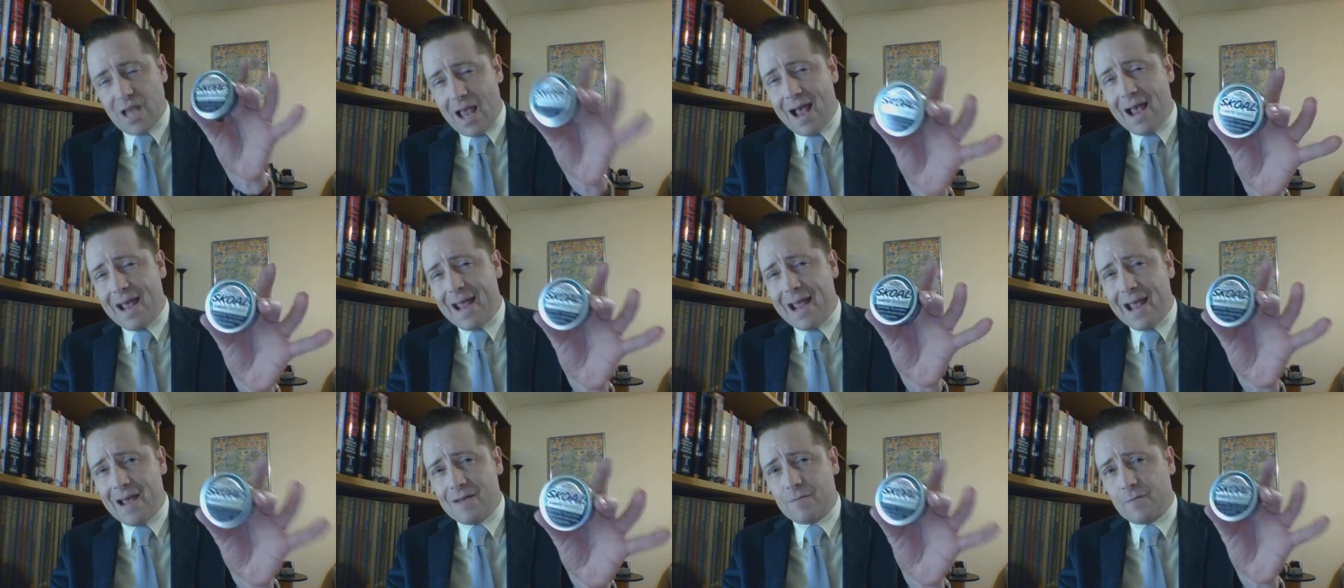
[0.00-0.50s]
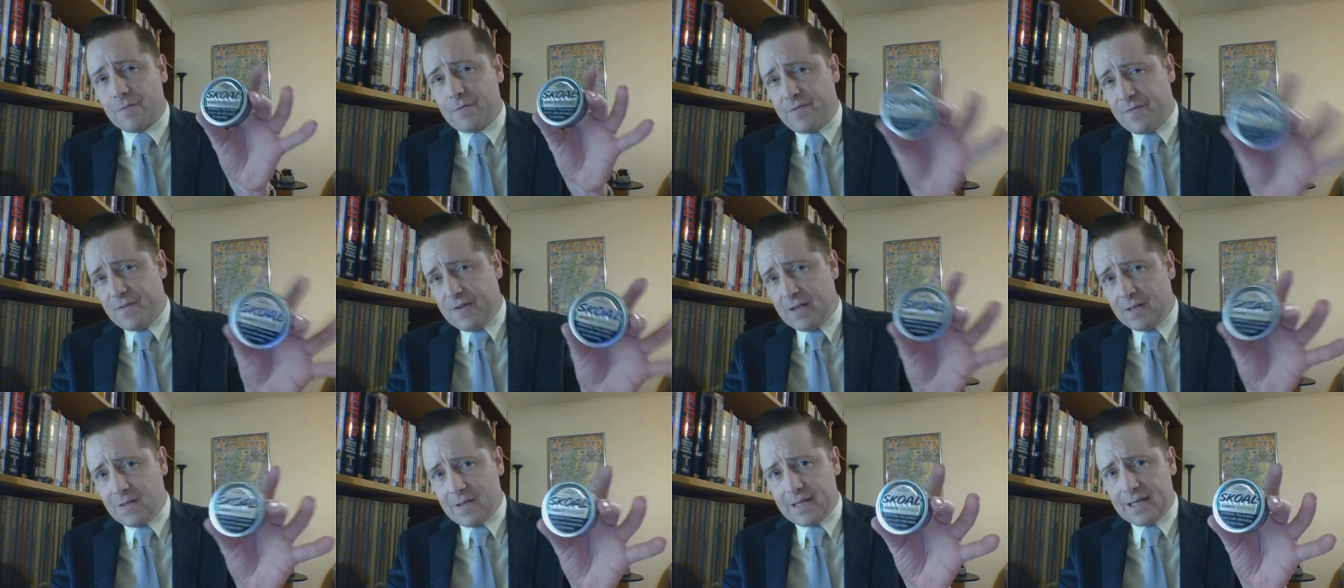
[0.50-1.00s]
I have a
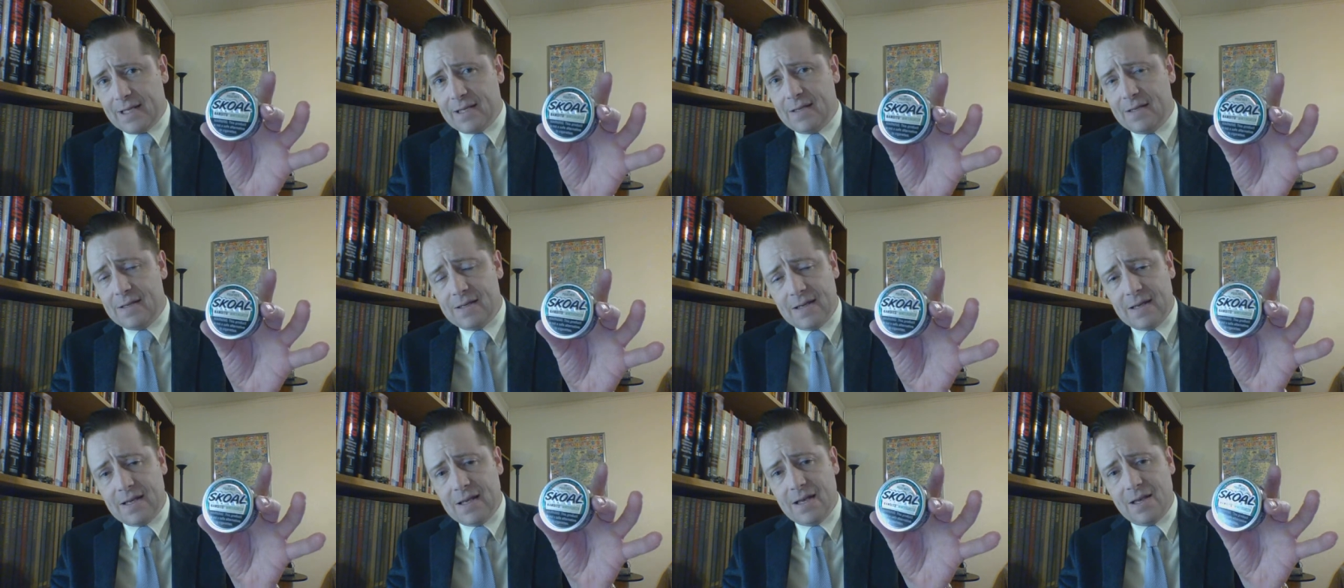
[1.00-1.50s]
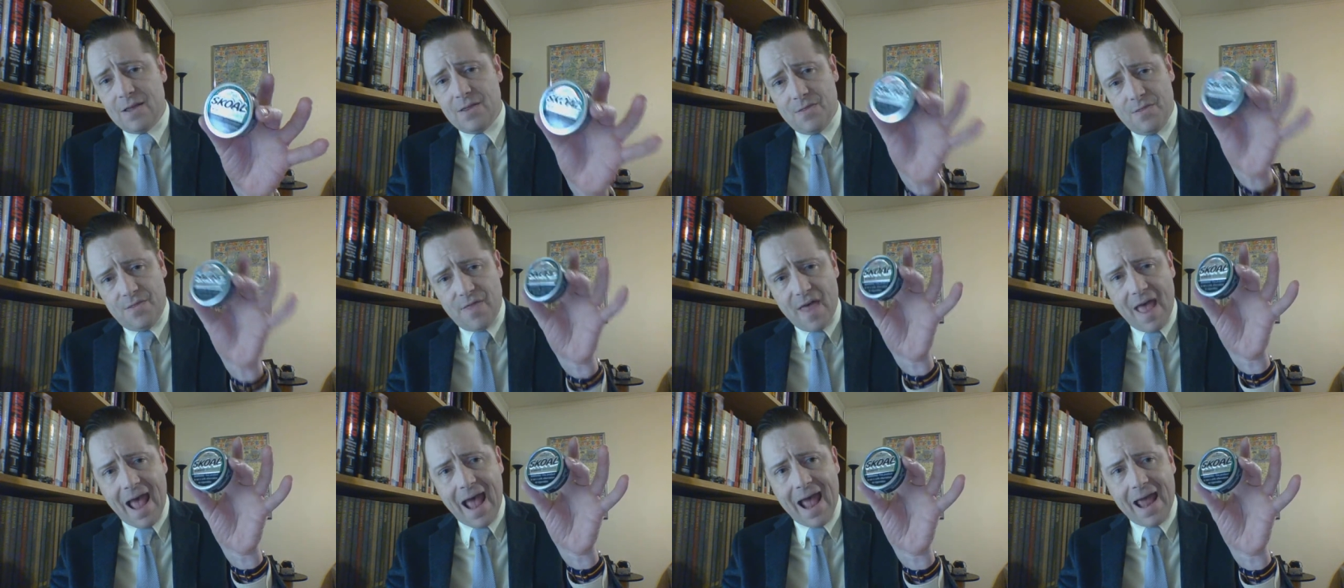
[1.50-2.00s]
feeling
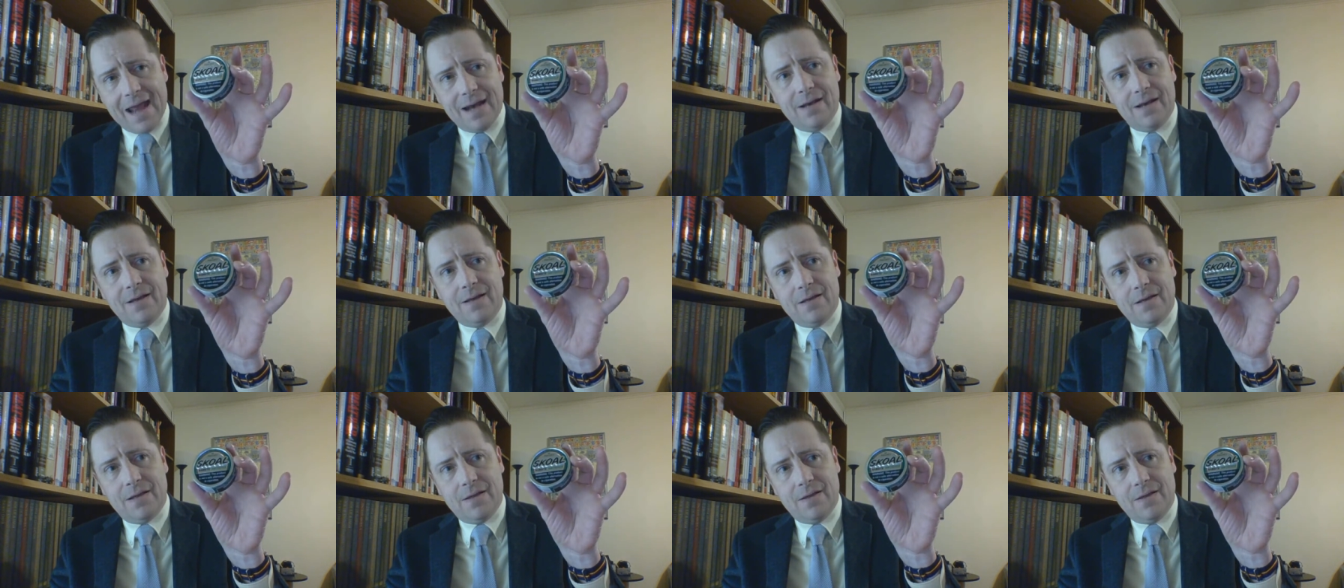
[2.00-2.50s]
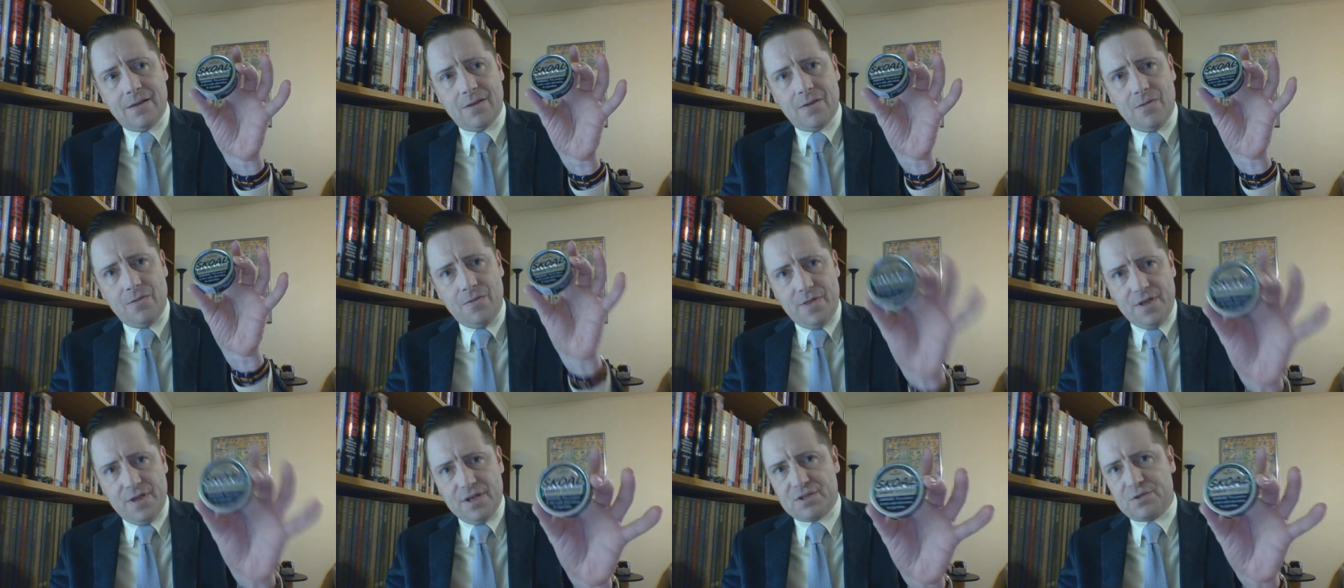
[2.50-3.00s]
that
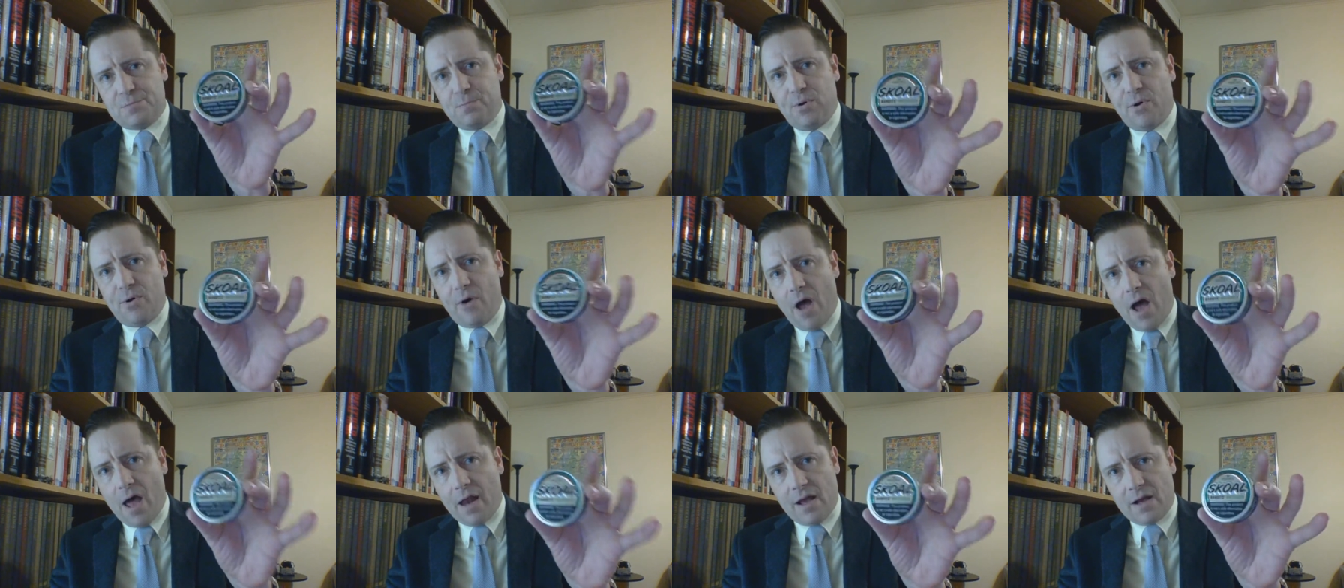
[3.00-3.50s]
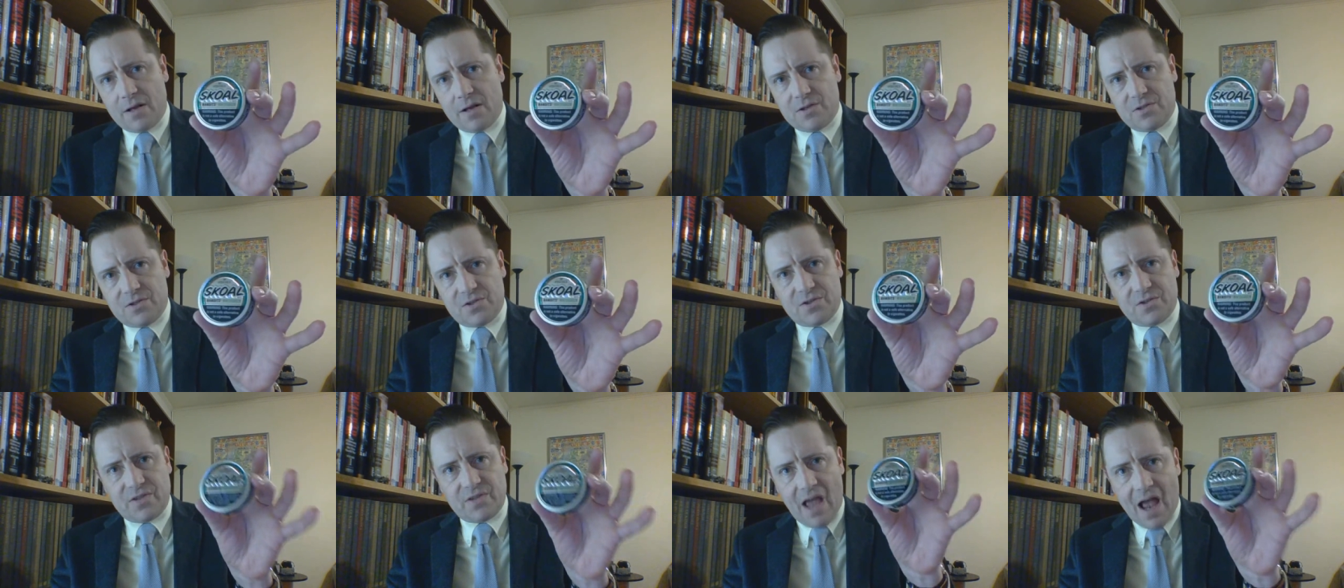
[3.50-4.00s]
this
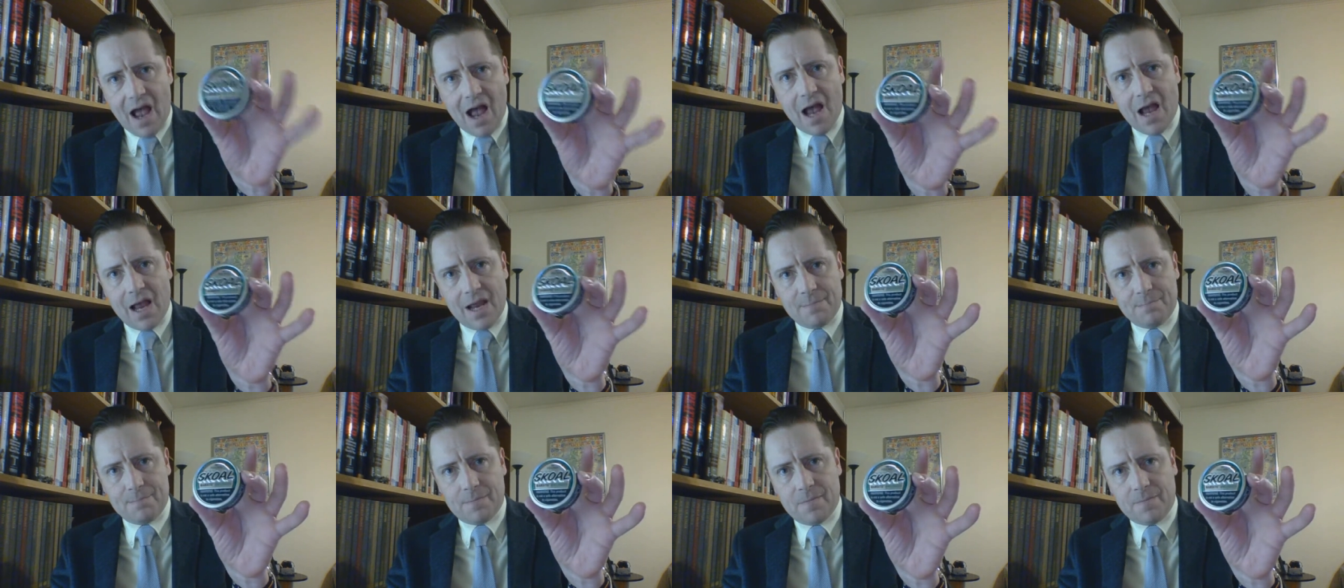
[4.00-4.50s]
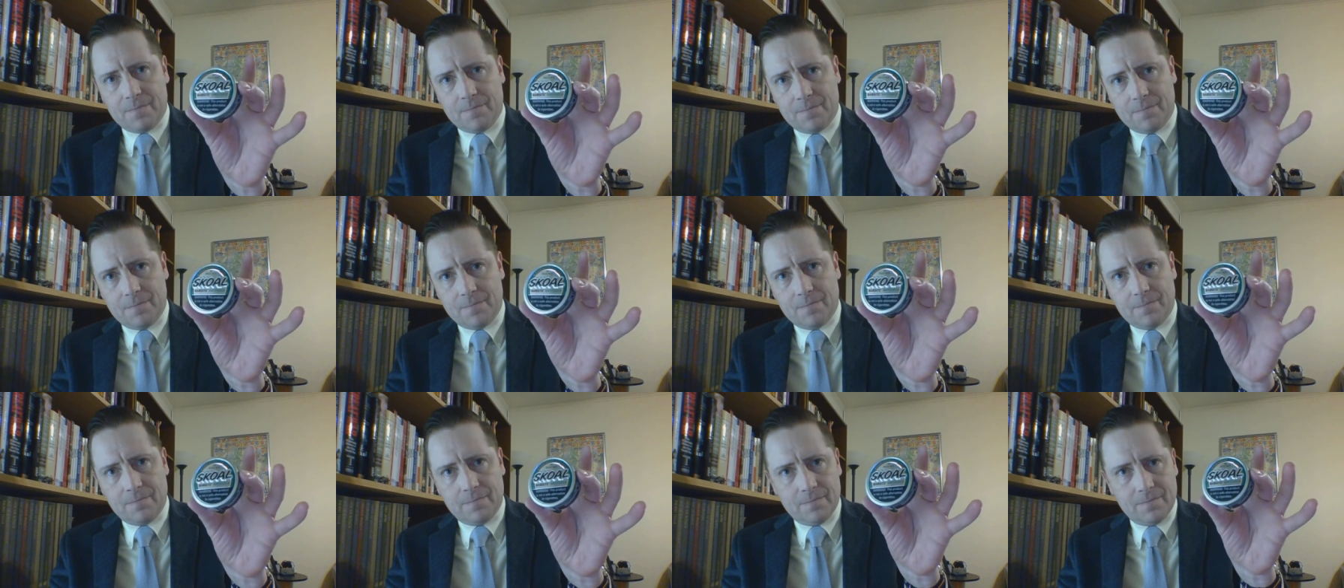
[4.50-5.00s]
product's time
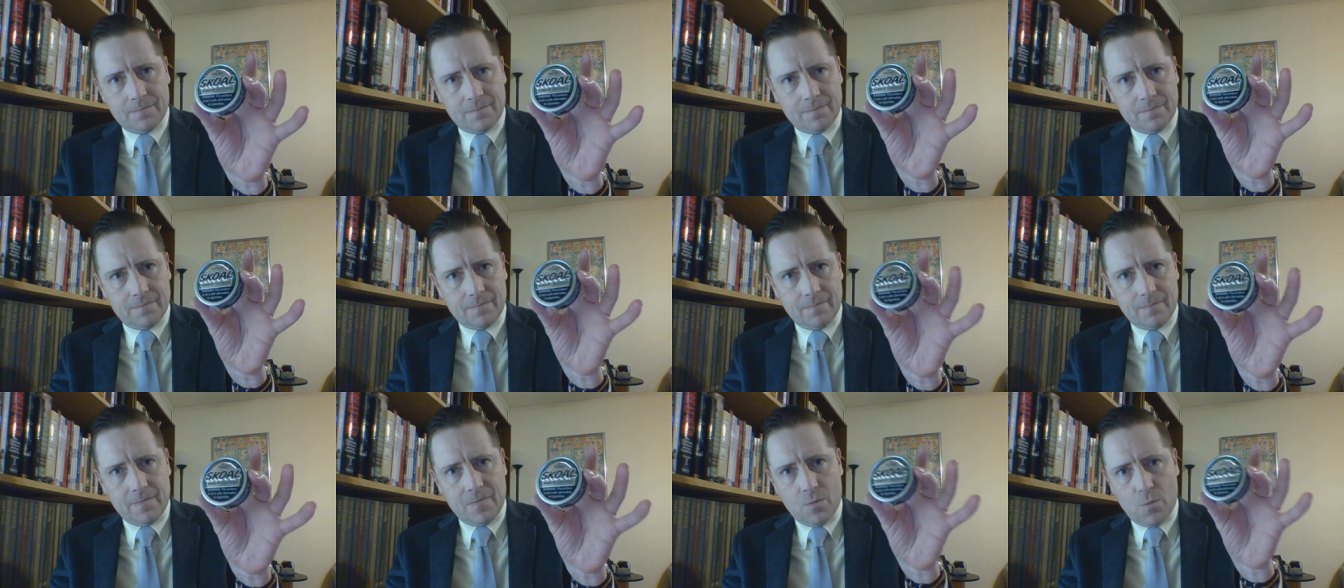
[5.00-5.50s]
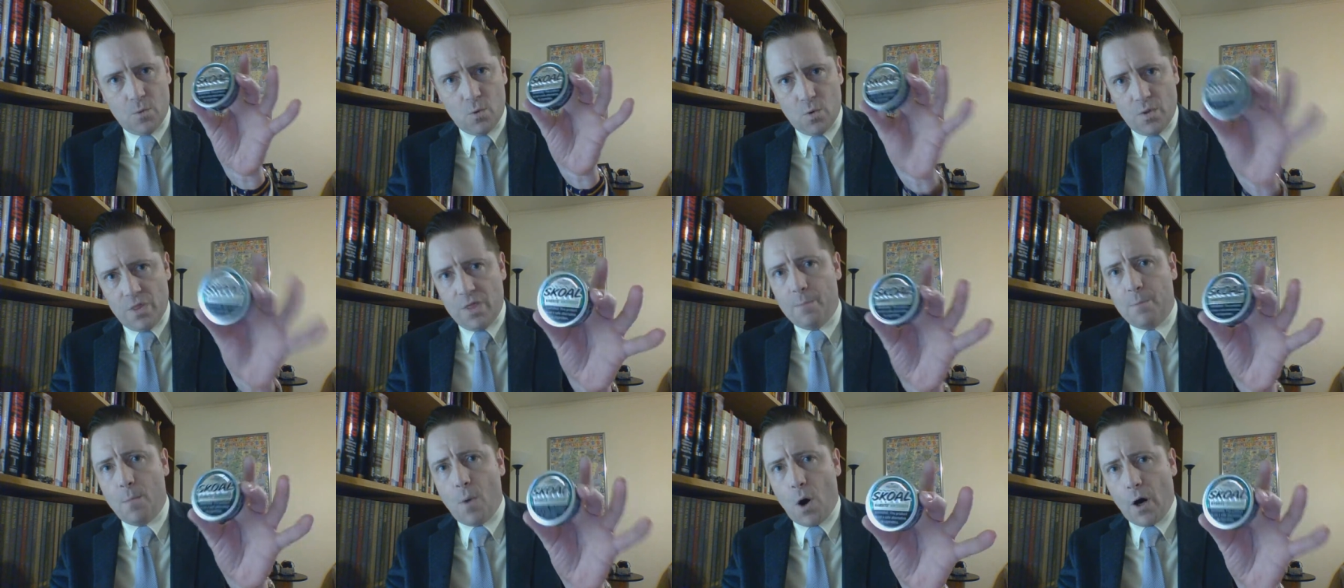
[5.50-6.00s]
on
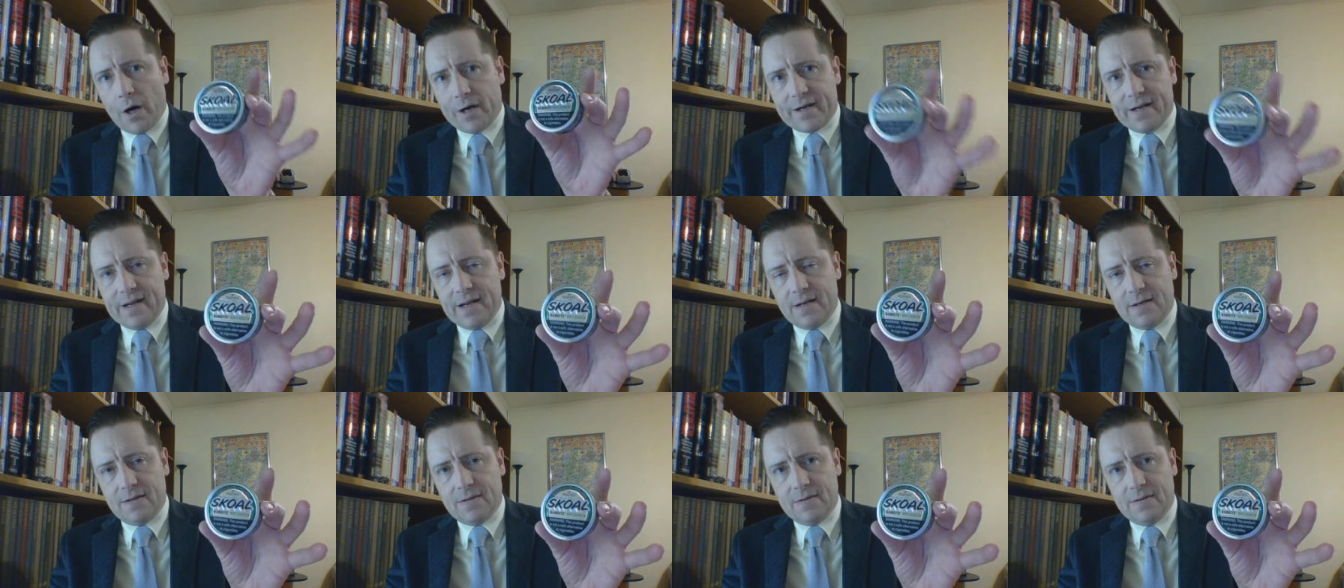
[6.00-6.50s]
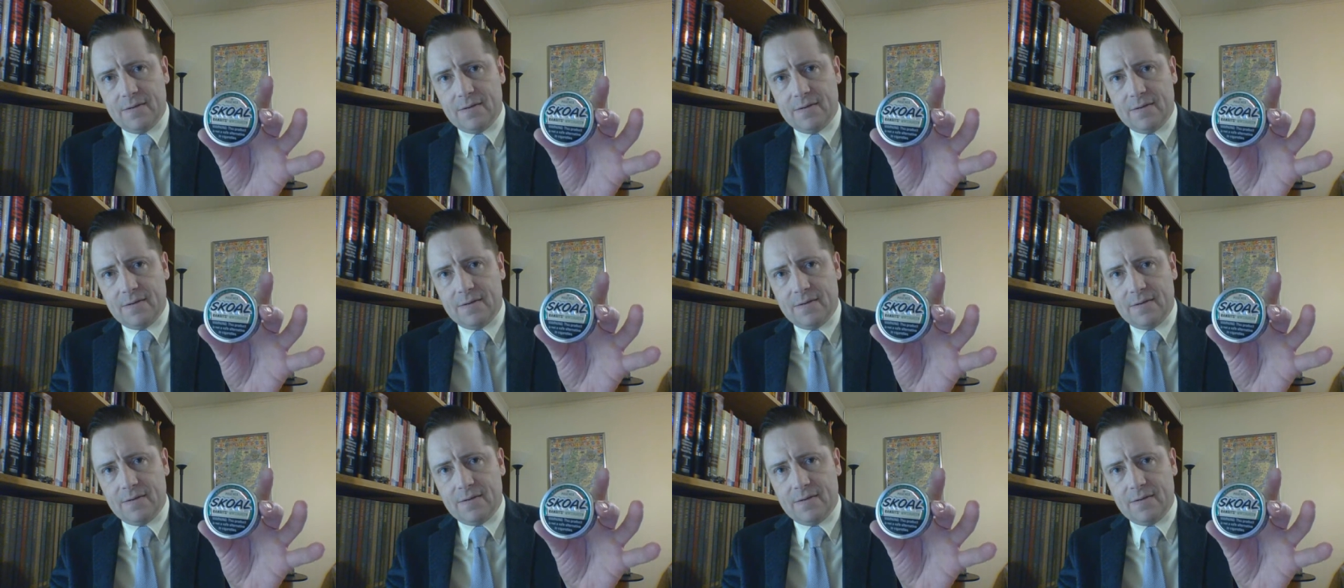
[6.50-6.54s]
the market,